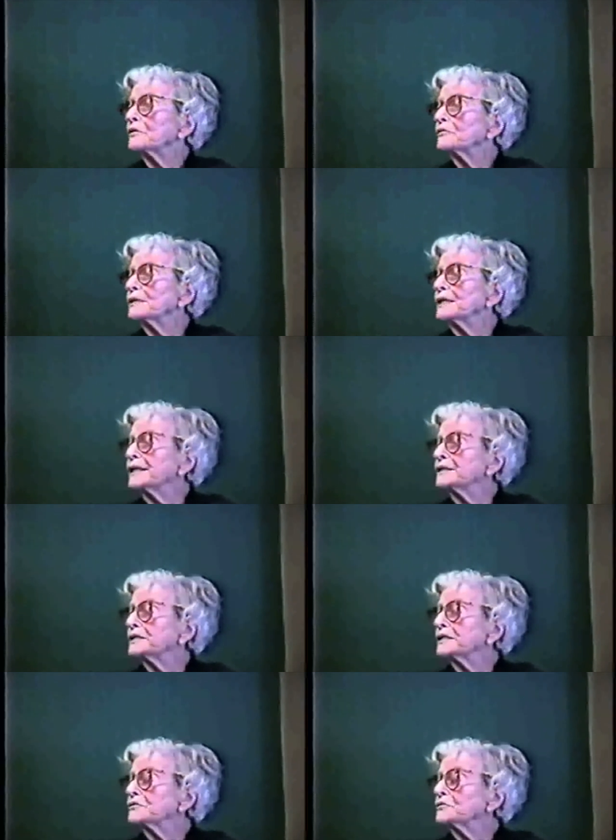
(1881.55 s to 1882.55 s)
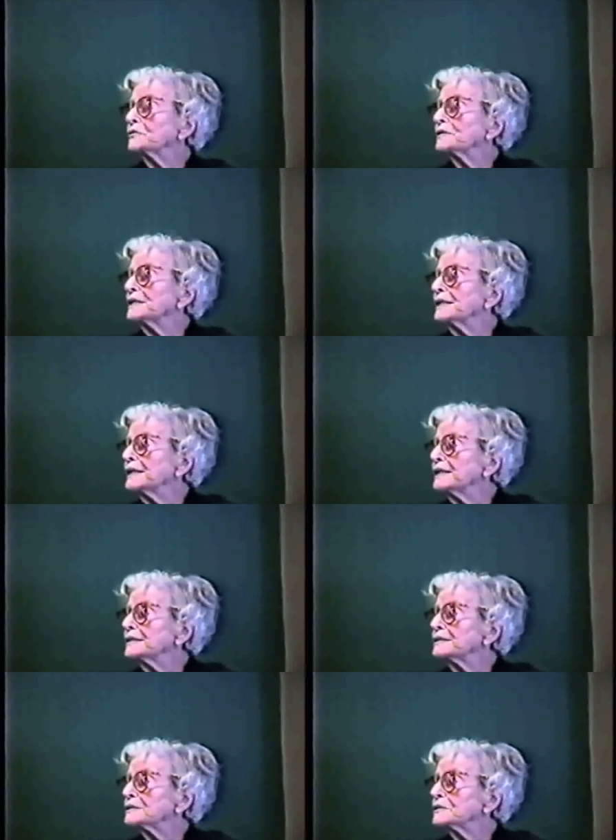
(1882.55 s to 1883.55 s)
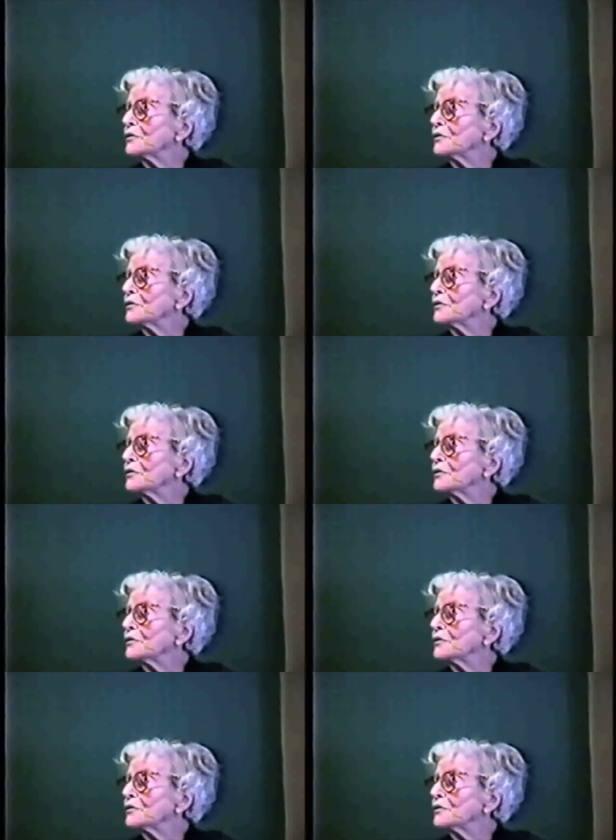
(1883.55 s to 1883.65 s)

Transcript: relating to the needs